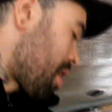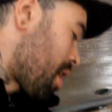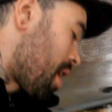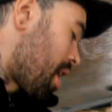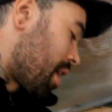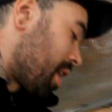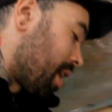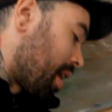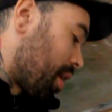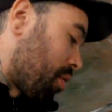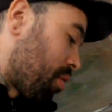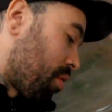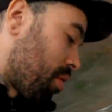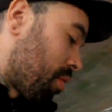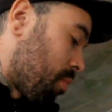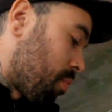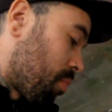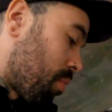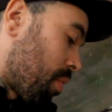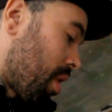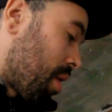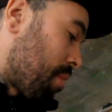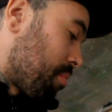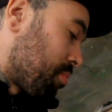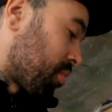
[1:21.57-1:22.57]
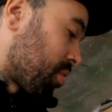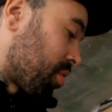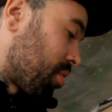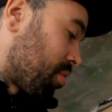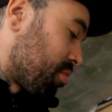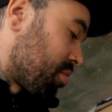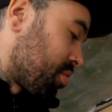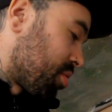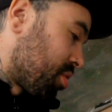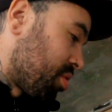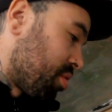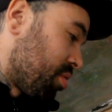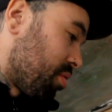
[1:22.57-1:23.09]
and then I'm
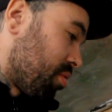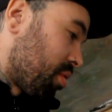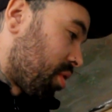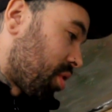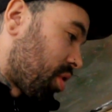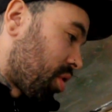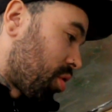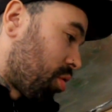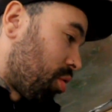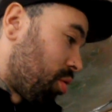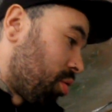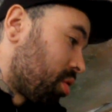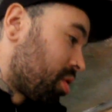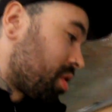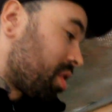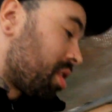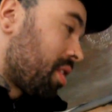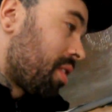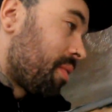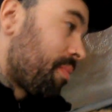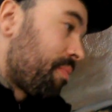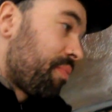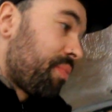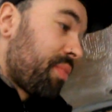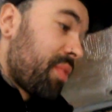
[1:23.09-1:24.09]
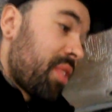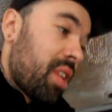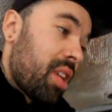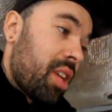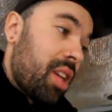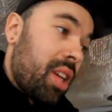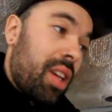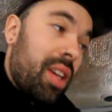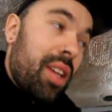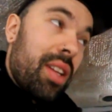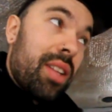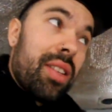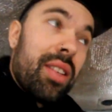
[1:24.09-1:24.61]
going to cut
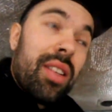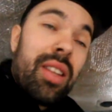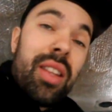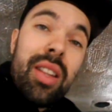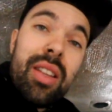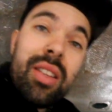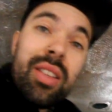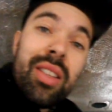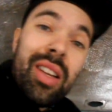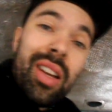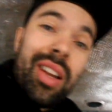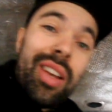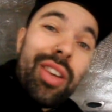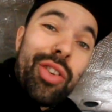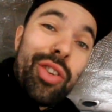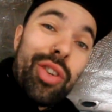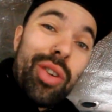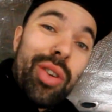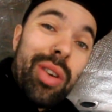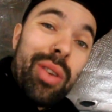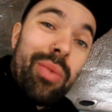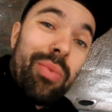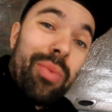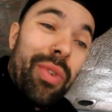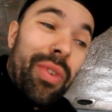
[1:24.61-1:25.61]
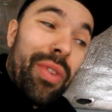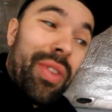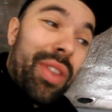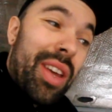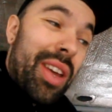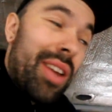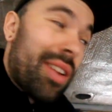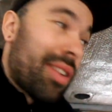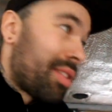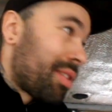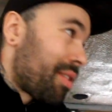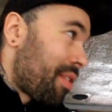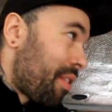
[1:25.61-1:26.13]
into the insulation with
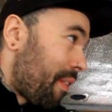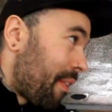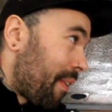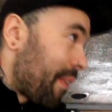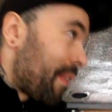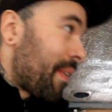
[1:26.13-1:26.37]
this.